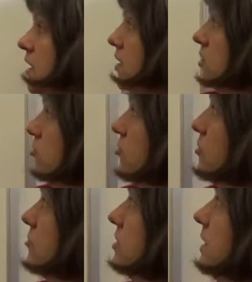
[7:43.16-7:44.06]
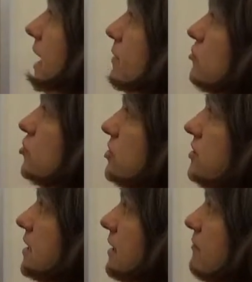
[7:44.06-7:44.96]
Consumers in Hampshire
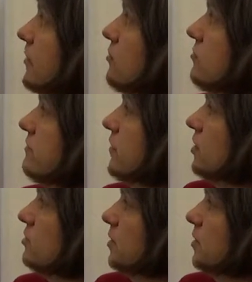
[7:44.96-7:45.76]
can get further advice